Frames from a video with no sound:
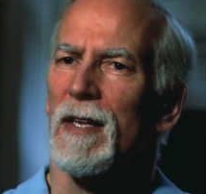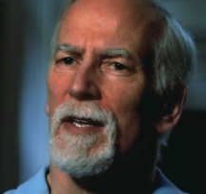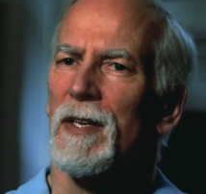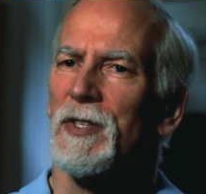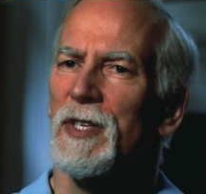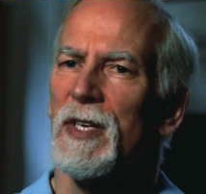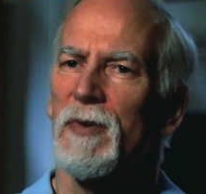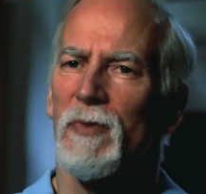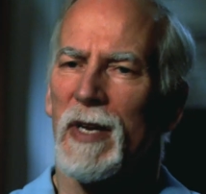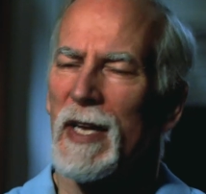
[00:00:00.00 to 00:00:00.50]

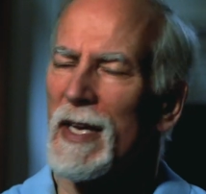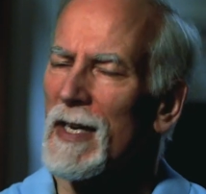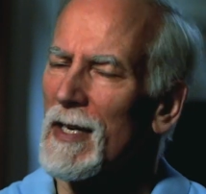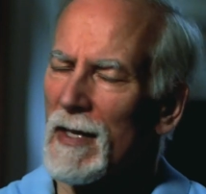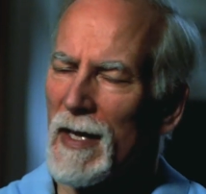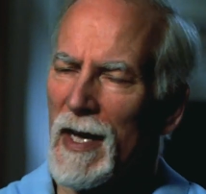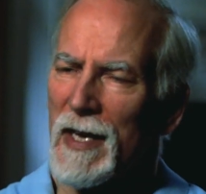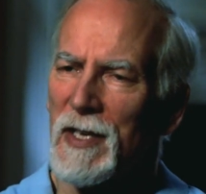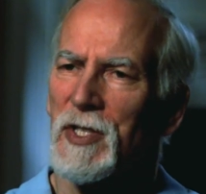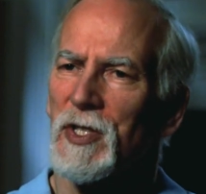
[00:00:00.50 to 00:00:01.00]
she regained a
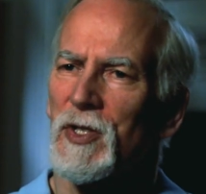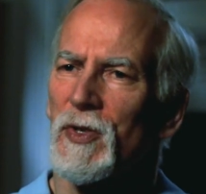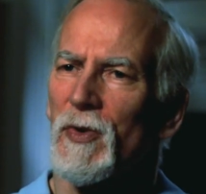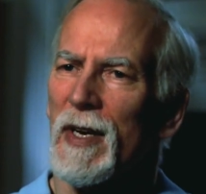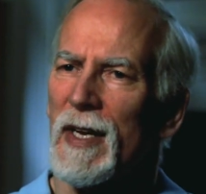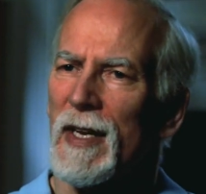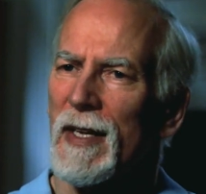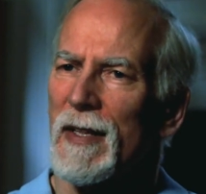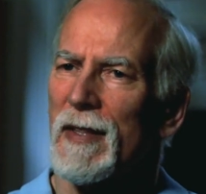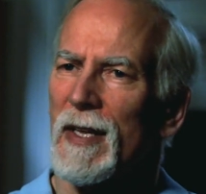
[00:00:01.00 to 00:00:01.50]
lot of
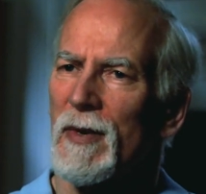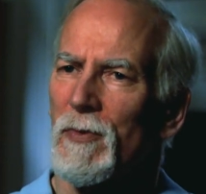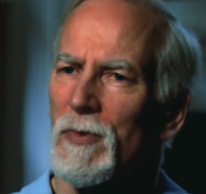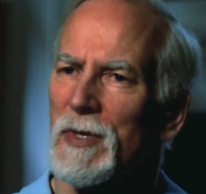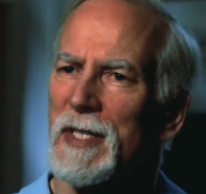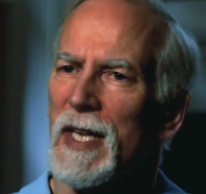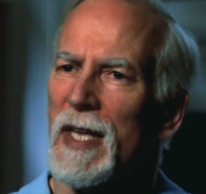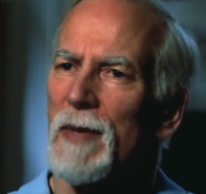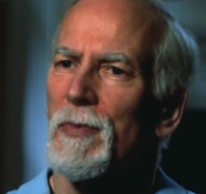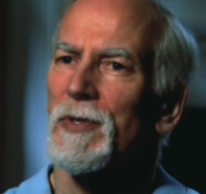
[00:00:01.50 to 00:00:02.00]
strength and
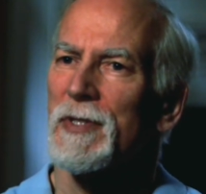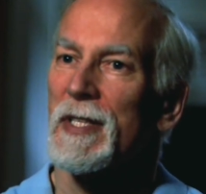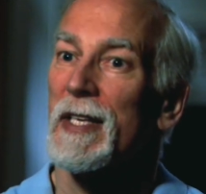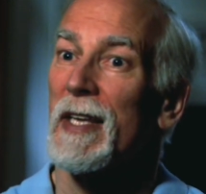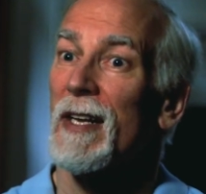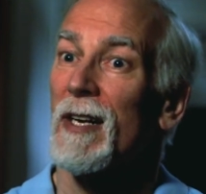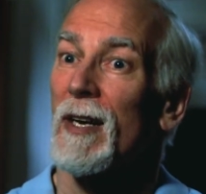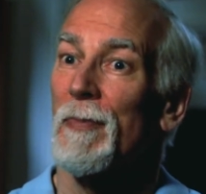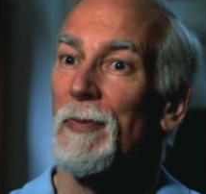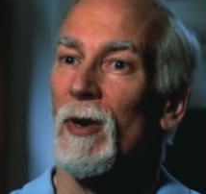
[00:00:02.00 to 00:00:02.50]
was able to
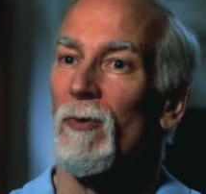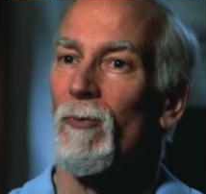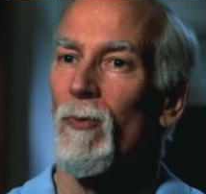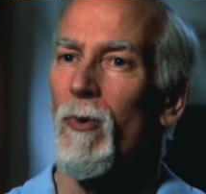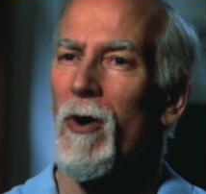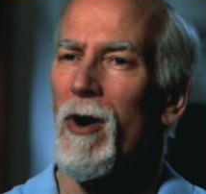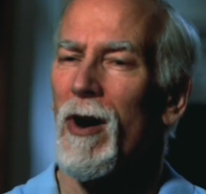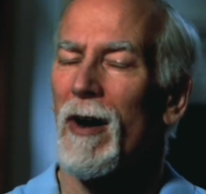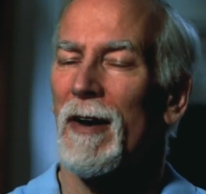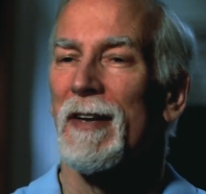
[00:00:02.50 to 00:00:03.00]
get up and
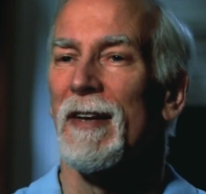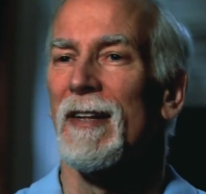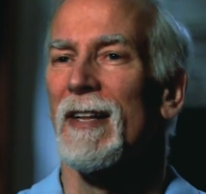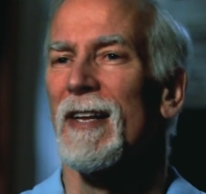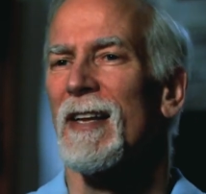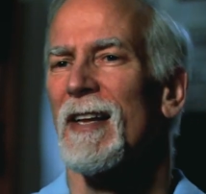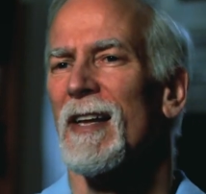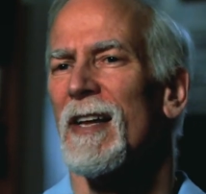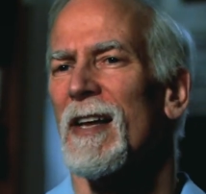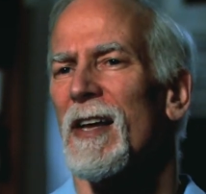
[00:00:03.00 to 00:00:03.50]
walk.
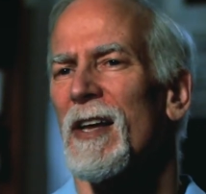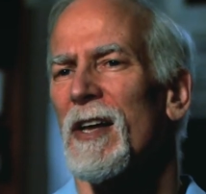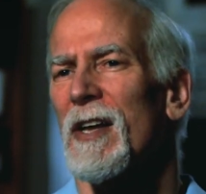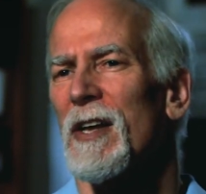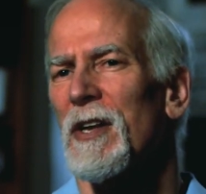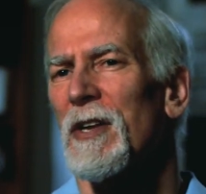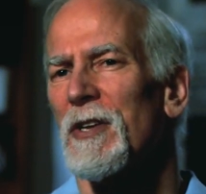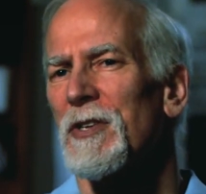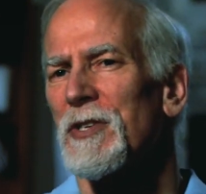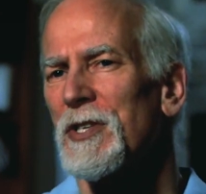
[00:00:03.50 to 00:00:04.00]

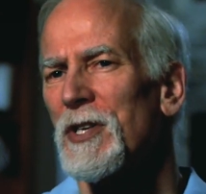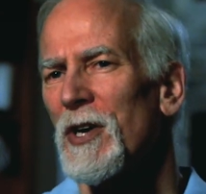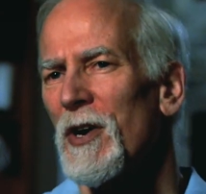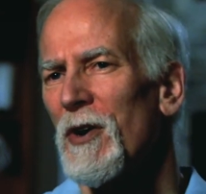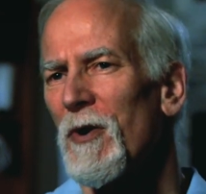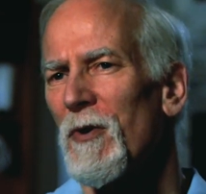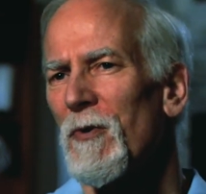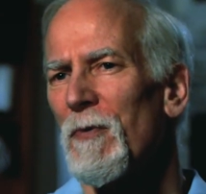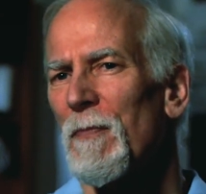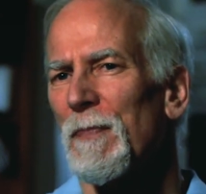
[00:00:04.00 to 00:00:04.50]

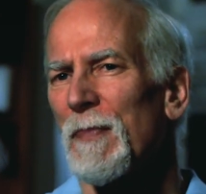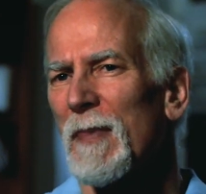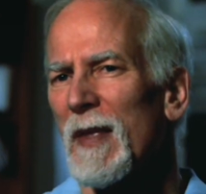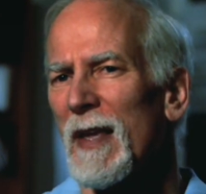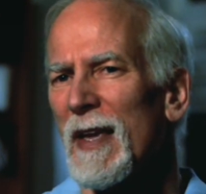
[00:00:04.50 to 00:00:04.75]
So